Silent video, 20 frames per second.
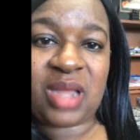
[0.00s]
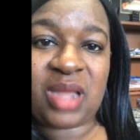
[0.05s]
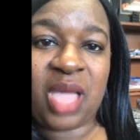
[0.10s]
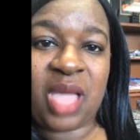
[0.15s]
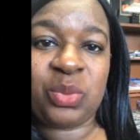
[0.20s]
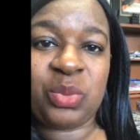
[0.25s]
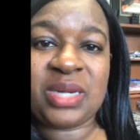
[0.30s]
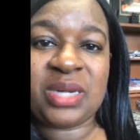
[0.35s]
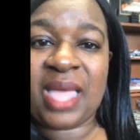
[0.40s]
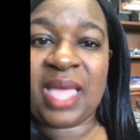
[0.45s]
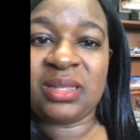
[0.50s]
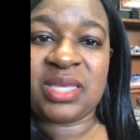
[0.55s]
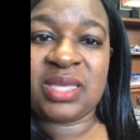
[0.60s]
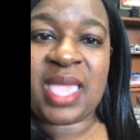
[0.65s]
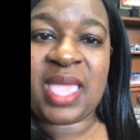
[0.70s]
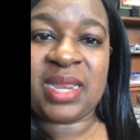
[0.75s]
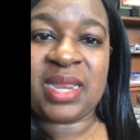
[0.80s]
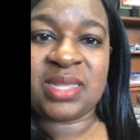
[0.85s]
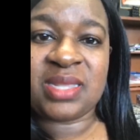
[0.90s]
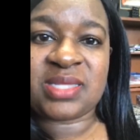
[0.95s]
I would not look
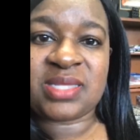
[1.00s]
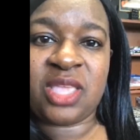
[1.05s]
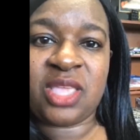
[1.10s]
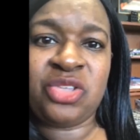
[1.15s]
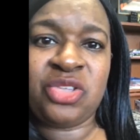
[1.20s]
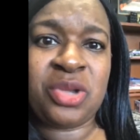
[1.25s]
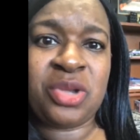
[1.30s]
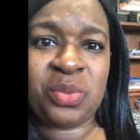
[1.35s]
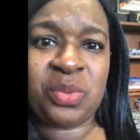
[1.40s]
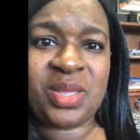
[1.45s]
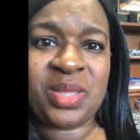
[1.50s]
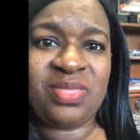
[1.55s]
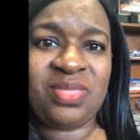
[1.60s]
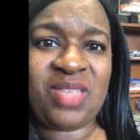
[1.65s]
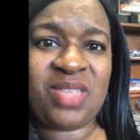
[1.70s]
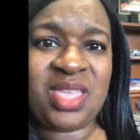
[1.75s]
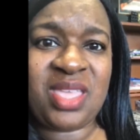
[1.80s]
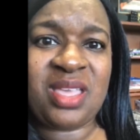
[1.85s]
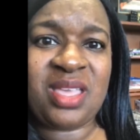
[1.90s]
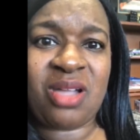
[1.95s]
at it and say, you know what,
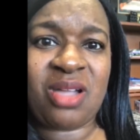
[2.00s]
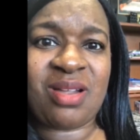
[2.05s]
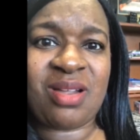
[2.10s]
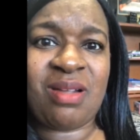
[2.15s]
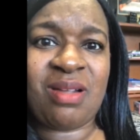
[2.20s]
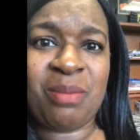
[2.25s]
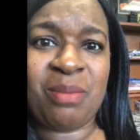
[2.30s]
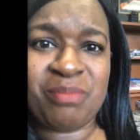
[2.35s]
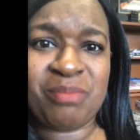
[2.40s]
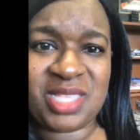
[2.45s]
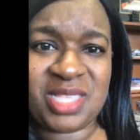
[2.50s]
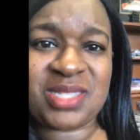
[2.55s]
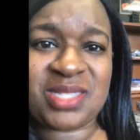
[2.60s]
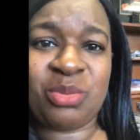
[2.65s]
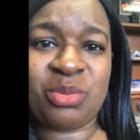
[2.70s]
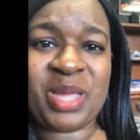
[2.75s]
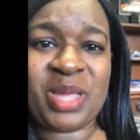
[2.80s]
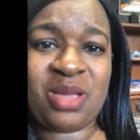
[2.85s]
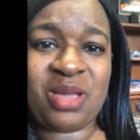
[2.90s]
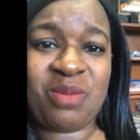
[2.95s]
they are a
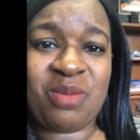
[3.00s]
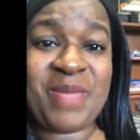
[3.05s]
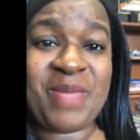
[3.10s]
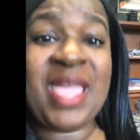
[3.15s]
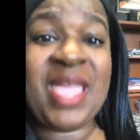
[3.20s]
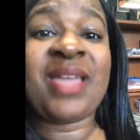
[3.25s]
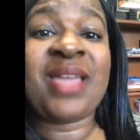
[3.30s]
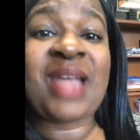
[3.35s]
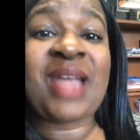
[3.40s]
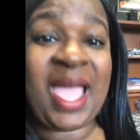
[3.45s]
muscle bound man,